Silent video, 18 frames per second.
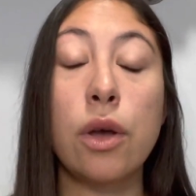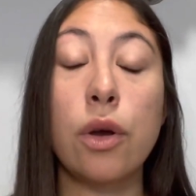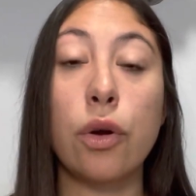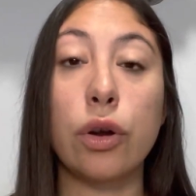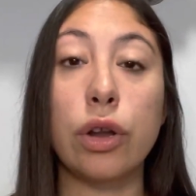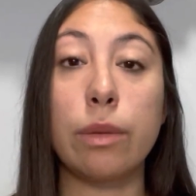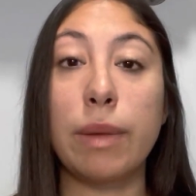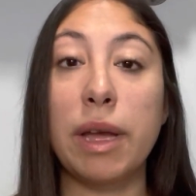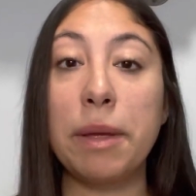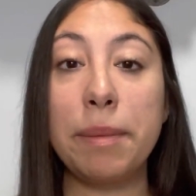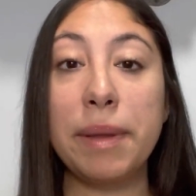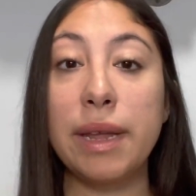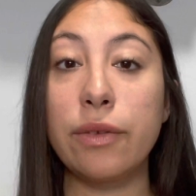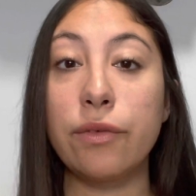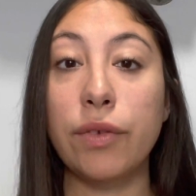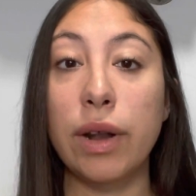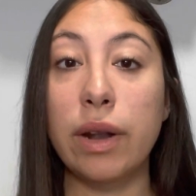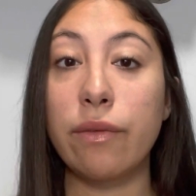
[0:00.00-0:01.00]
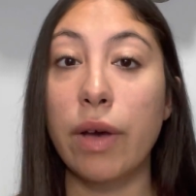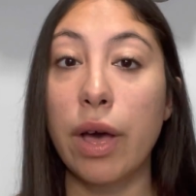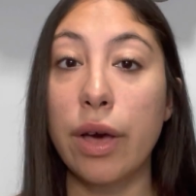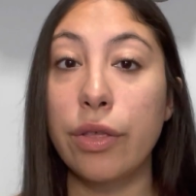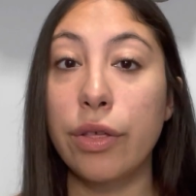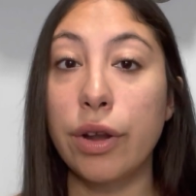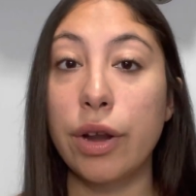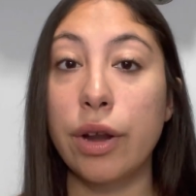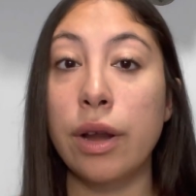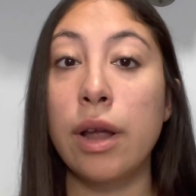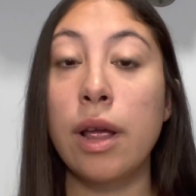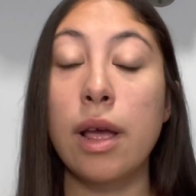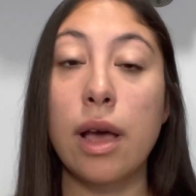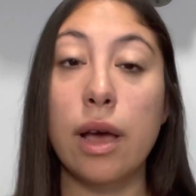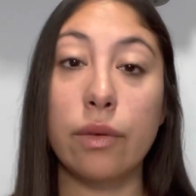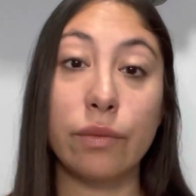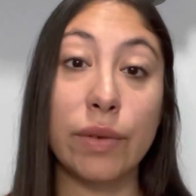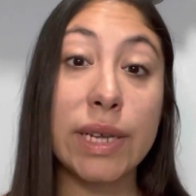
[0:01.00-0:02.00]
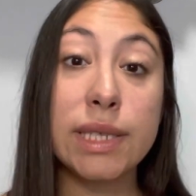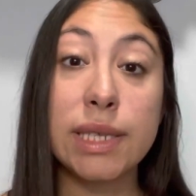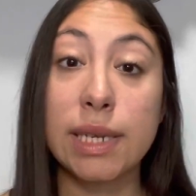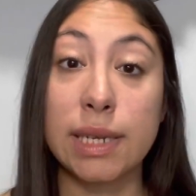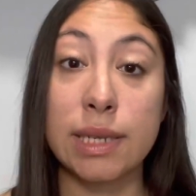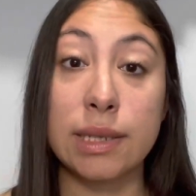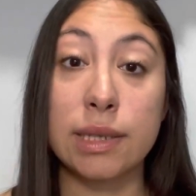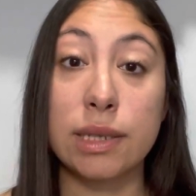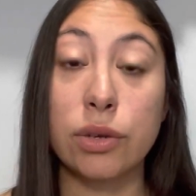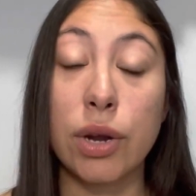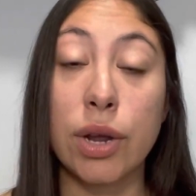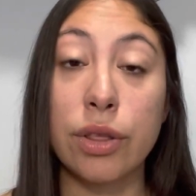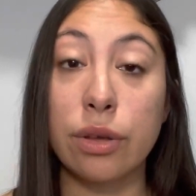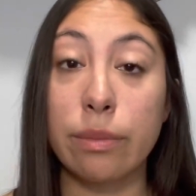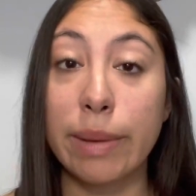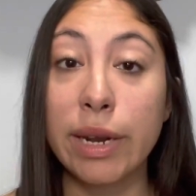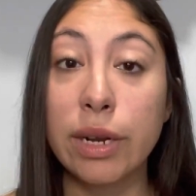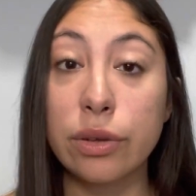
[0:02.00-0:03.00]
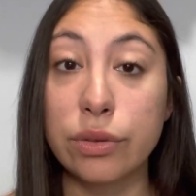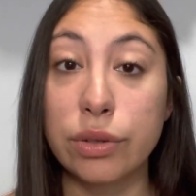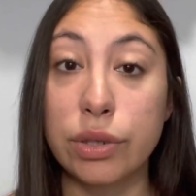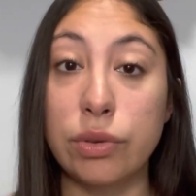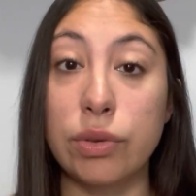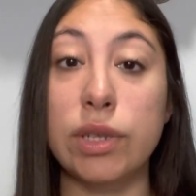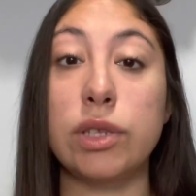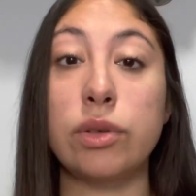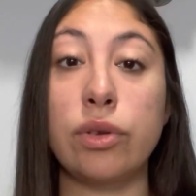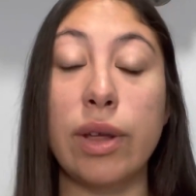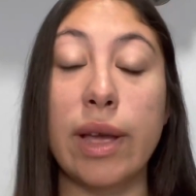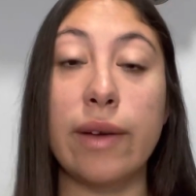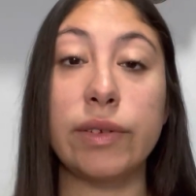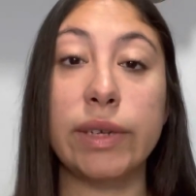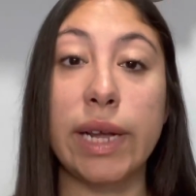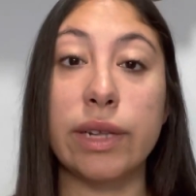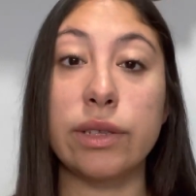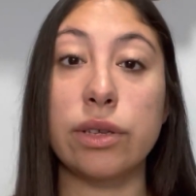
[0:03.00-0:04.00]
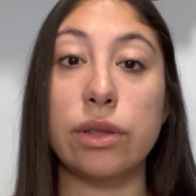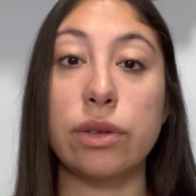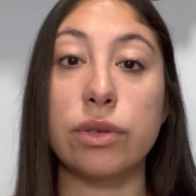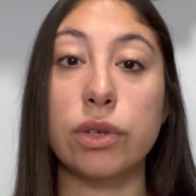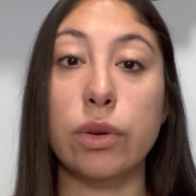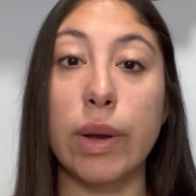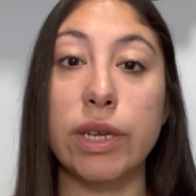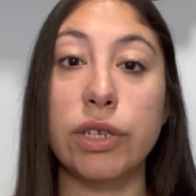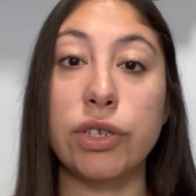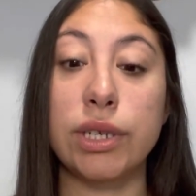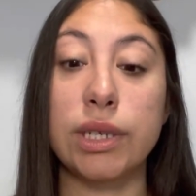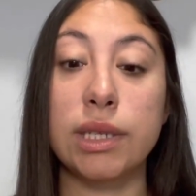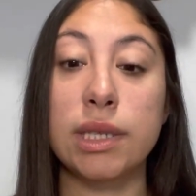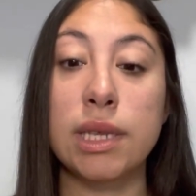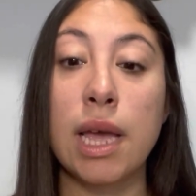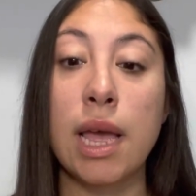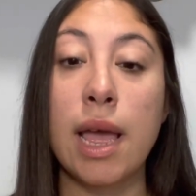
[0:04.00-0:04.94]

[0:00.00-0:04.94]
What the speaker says: or you might be in front of other residents or other medical students when you have to answer those questions,